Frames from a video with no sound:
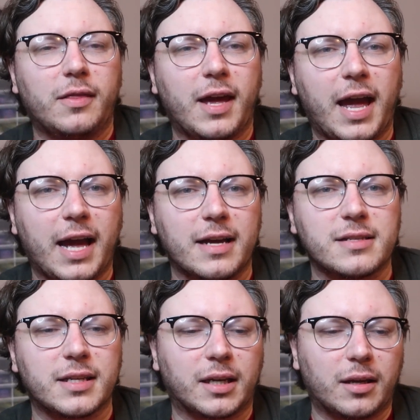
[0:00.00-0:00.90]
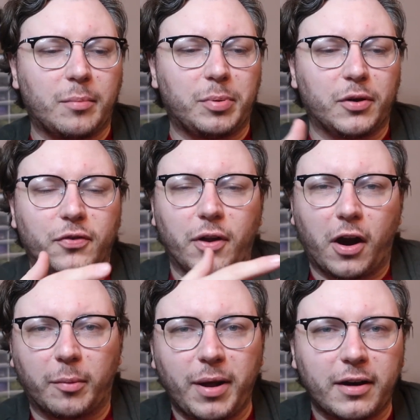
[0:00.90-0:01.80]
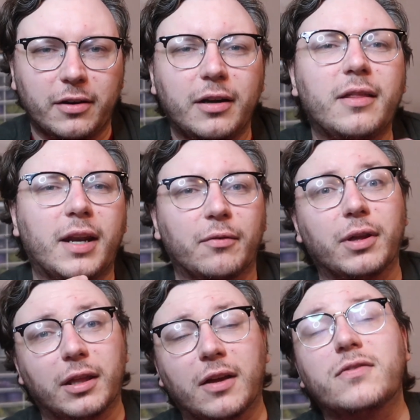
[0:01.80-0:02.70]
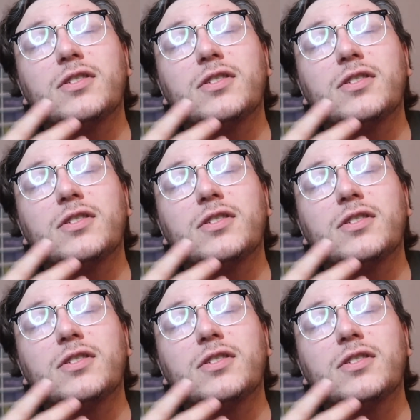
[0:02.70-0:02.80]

that has like a beautiful art pattern in it that I really love.